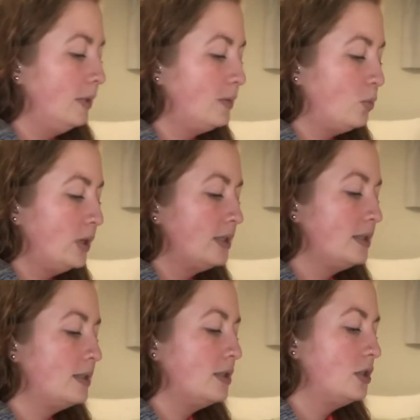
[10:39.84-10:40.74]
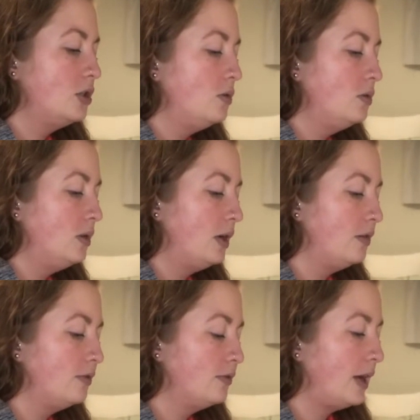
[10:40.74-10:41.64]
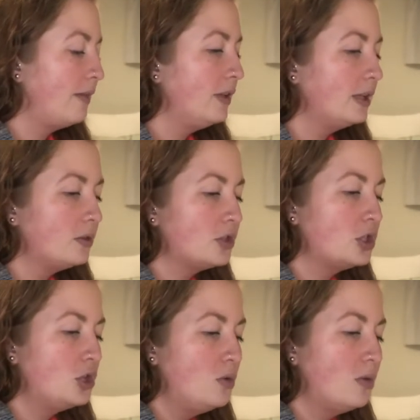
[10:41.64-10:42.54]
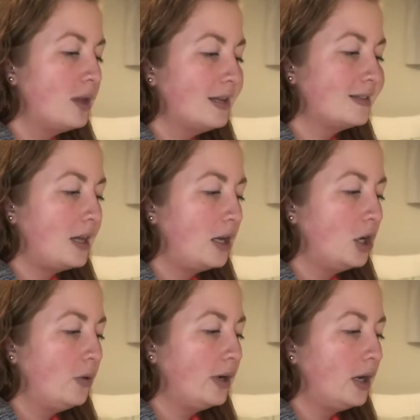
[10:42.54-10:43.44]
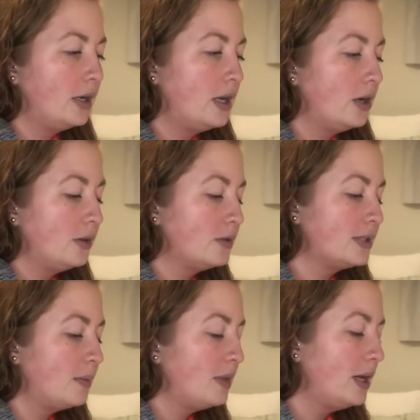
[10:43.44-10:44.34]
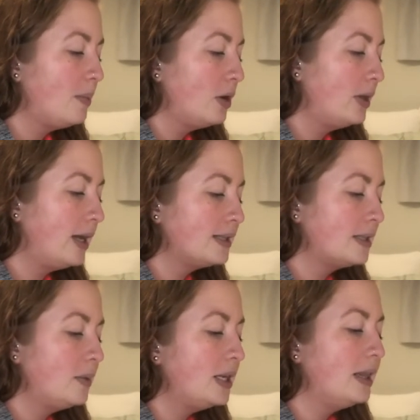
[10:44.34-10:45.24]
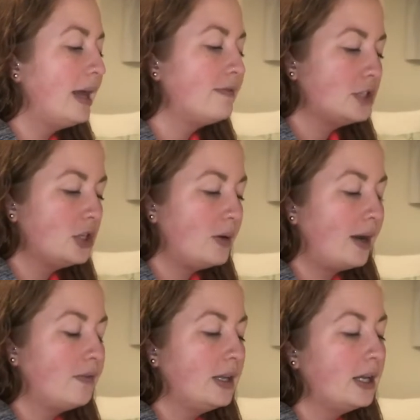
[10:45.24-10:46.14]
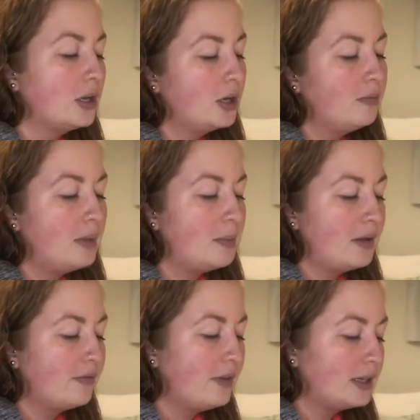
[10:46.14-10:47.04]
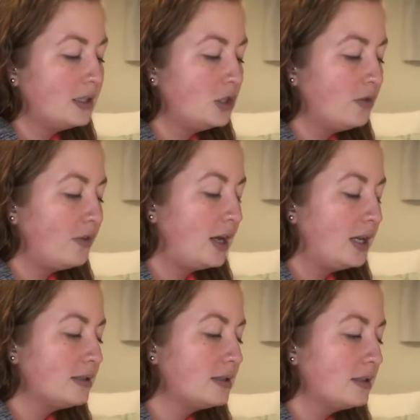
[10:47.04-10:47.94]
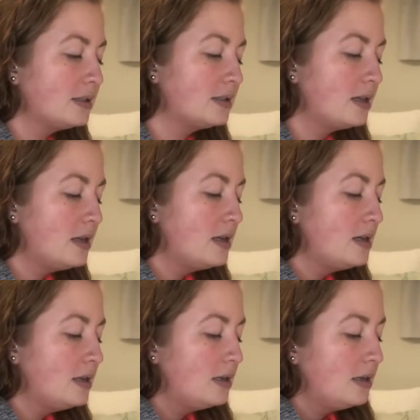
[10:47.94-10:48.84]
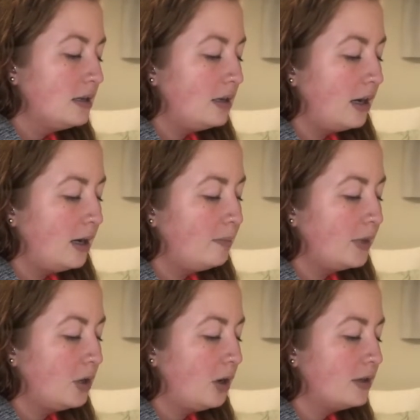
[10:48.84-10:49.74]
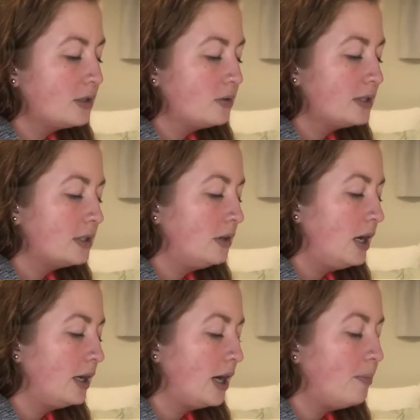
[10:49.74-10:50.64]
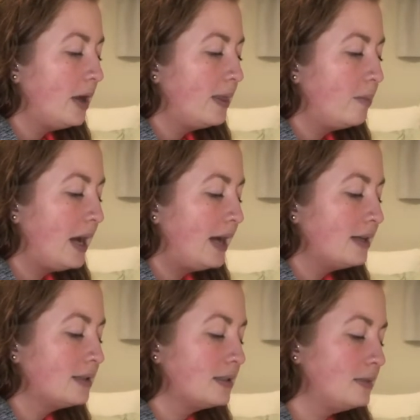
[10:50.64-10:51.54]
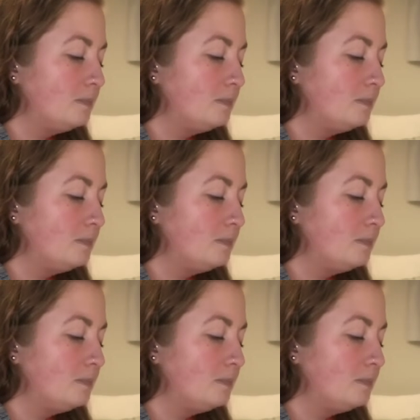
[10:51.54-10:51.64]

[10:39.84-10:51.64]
What is this two of? I feel like there's two things kind of going on here. There's something about like somebody left you. I feel like it could have maybe affected your finances. But you're also still hung up on the past.